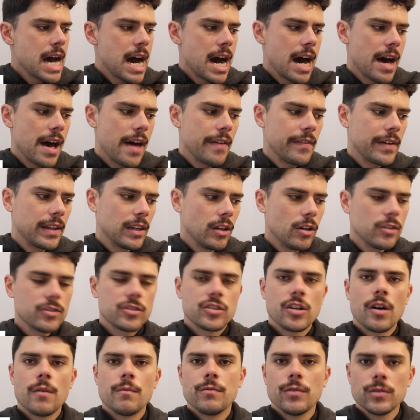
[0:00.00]
And they lost
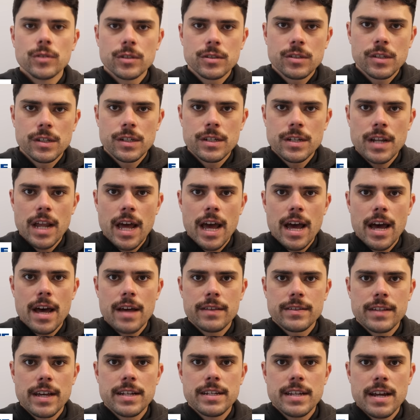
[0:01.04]
Tom Fullerton
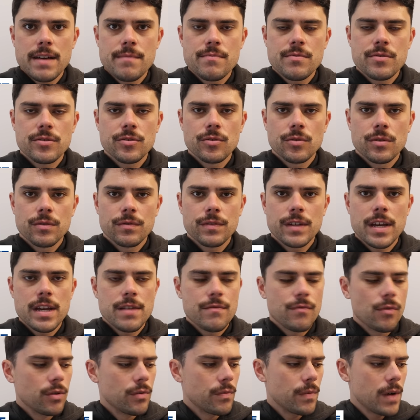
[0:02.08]
as a depth sort of key
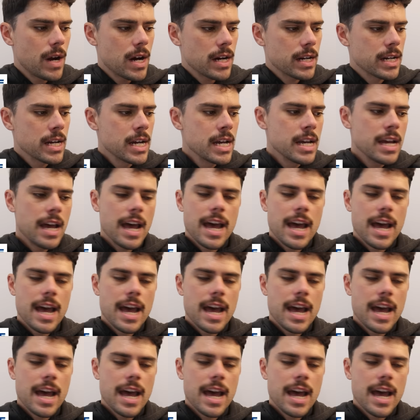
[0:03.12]
forward ruck.